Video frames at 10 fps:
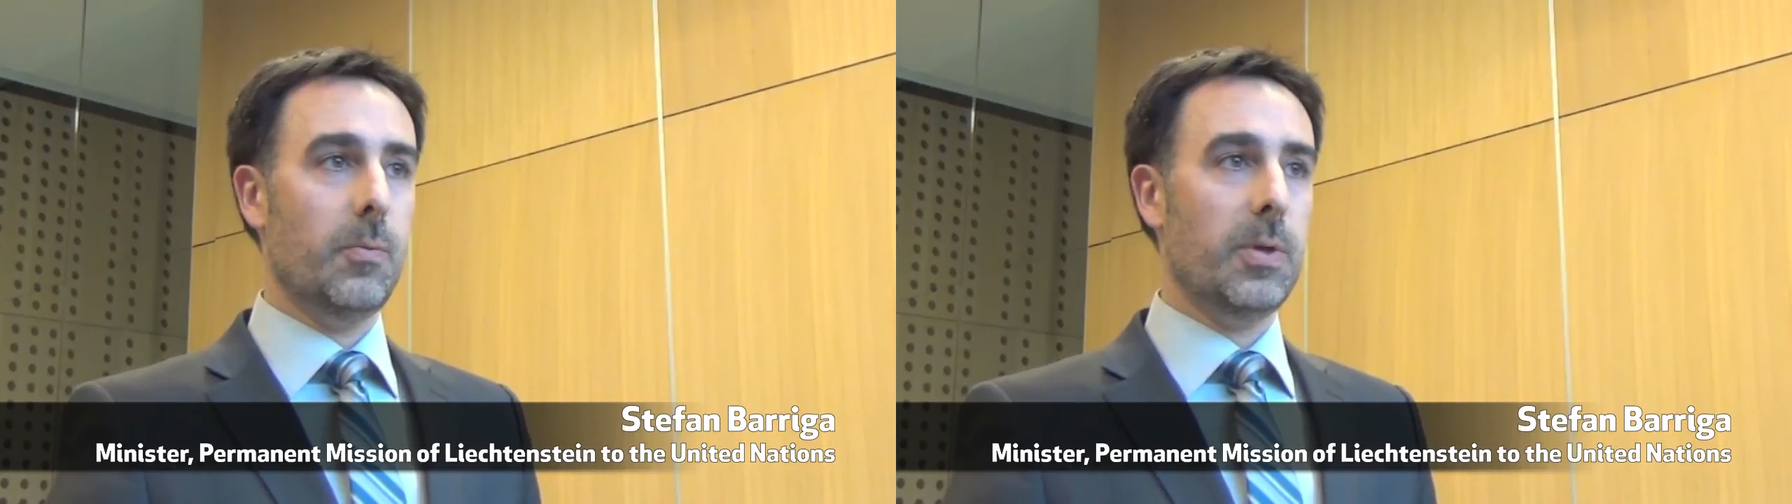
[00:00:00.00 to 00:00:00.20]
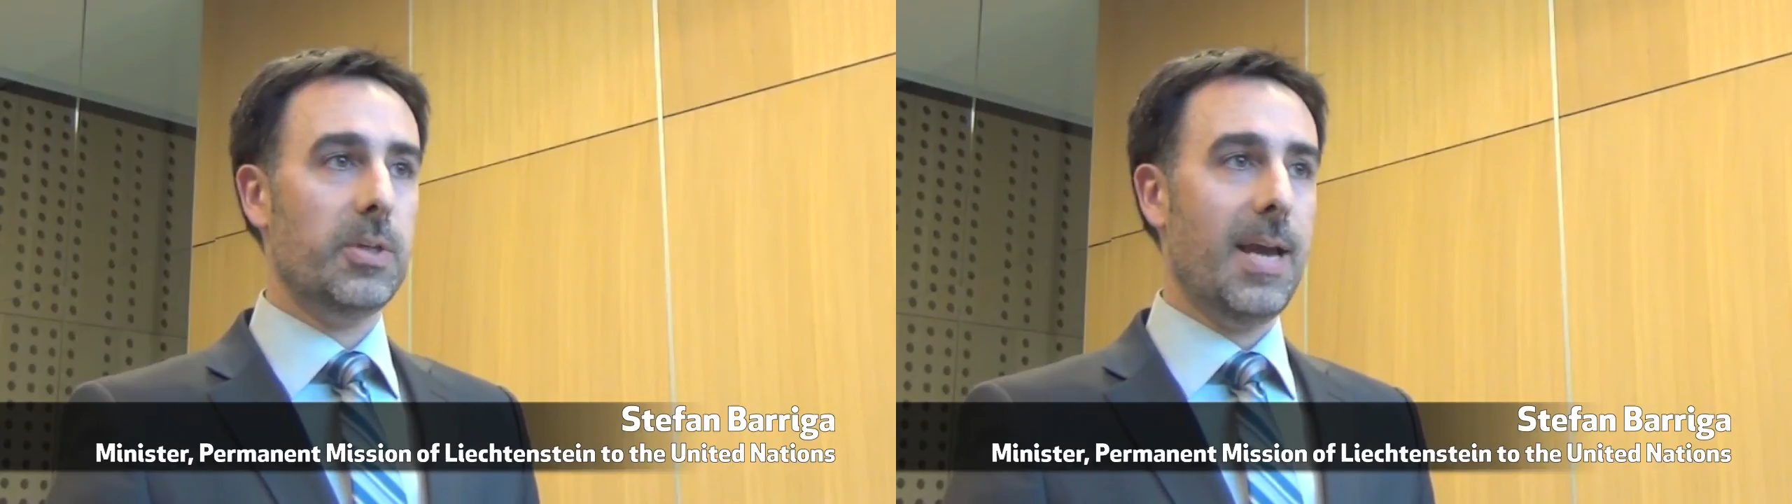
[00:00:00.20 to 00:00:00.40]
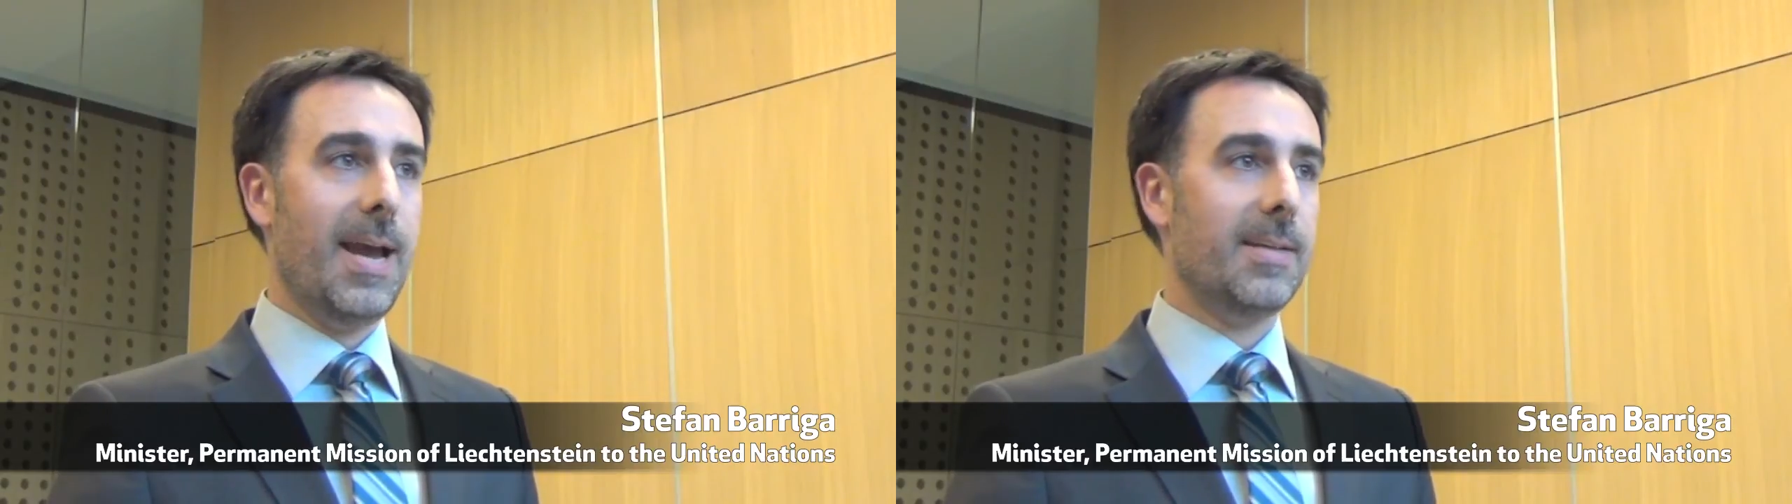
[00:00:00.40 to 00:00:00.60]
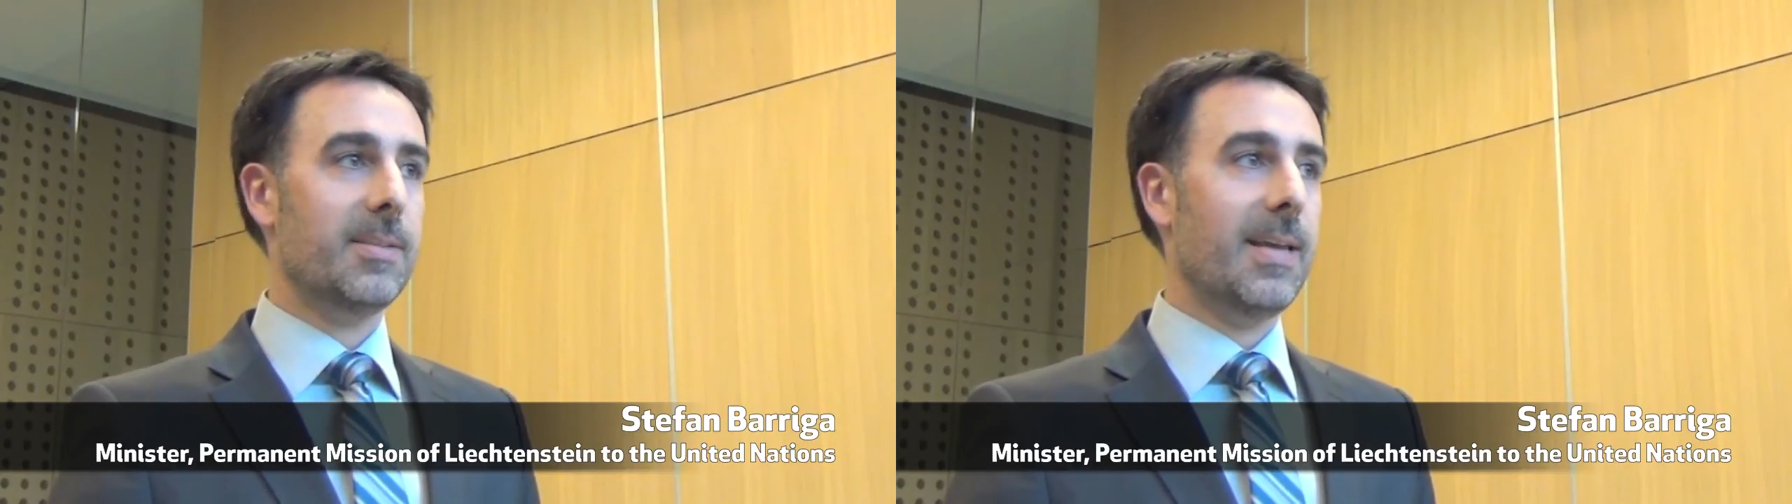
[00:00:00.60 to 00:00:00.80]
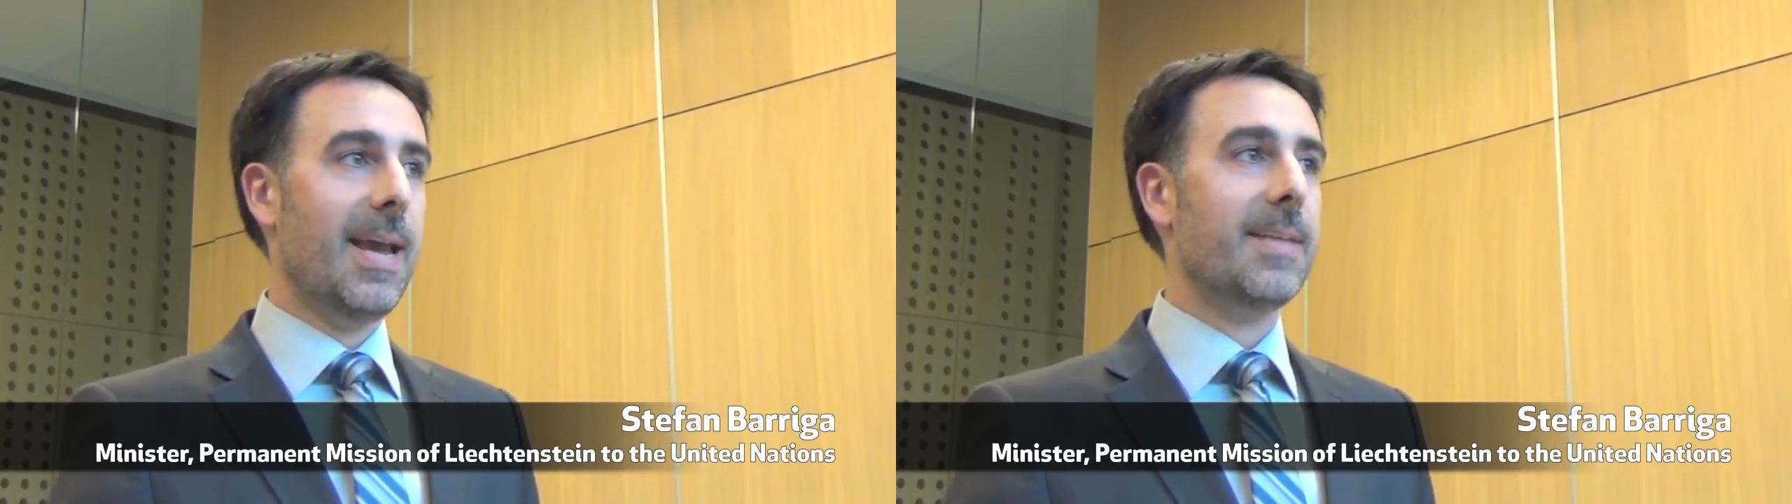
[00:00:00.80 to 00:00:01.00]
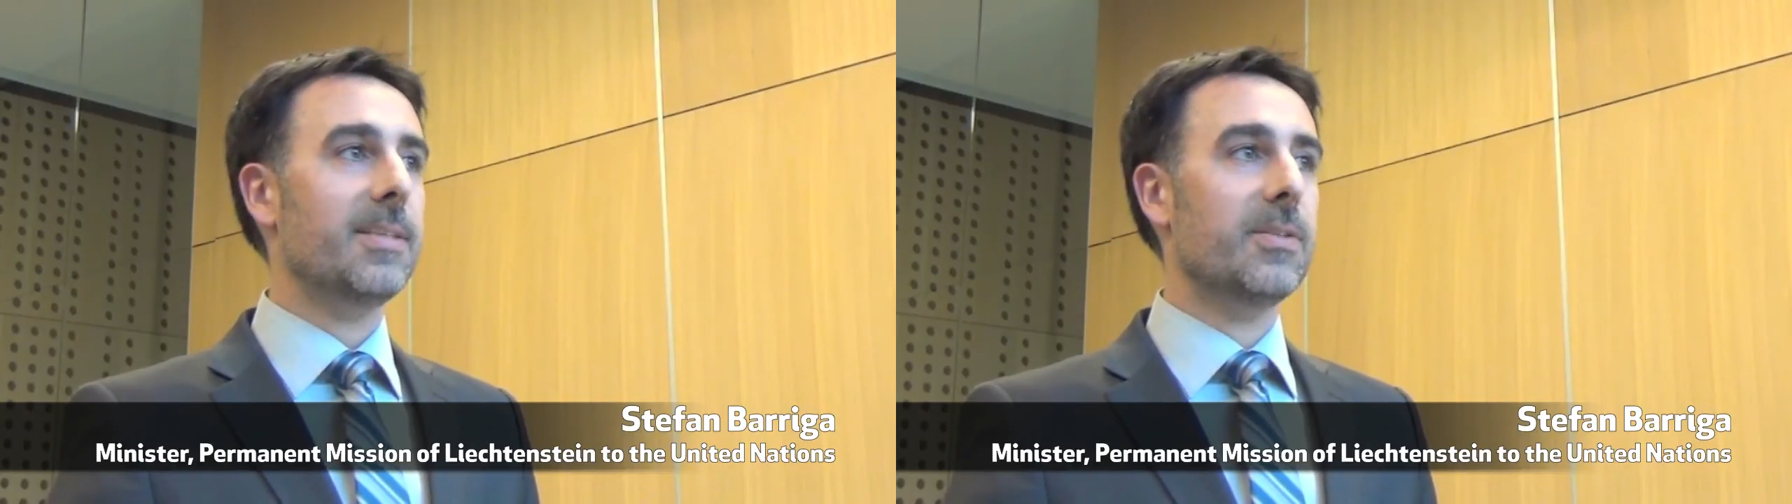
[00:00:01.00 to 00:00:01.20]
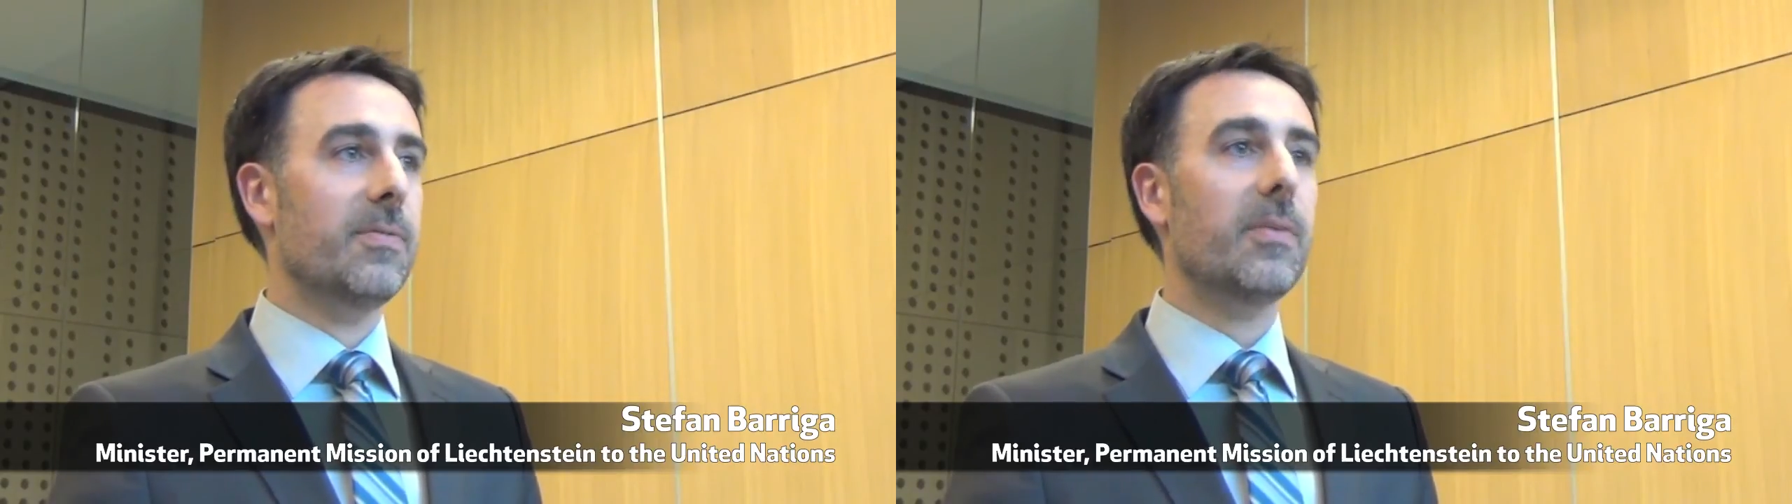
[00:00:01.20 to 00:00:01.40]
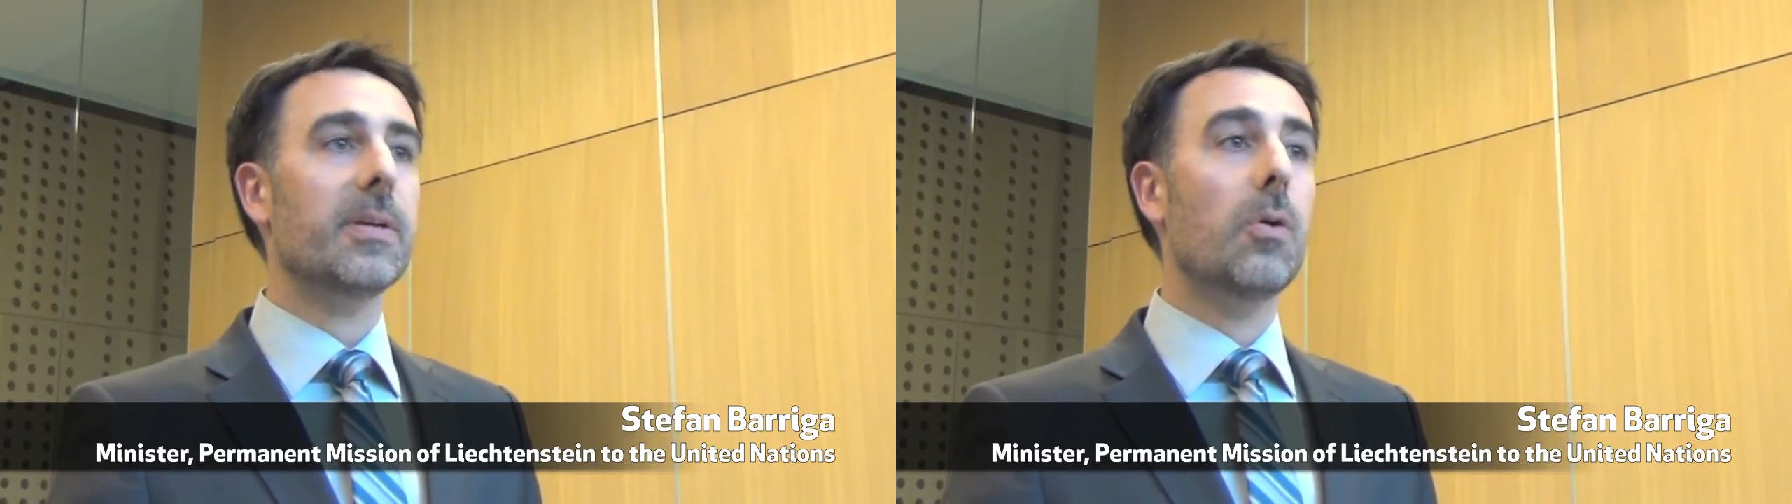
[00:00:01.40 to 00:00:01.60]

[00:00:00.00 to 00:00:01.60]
which has as its very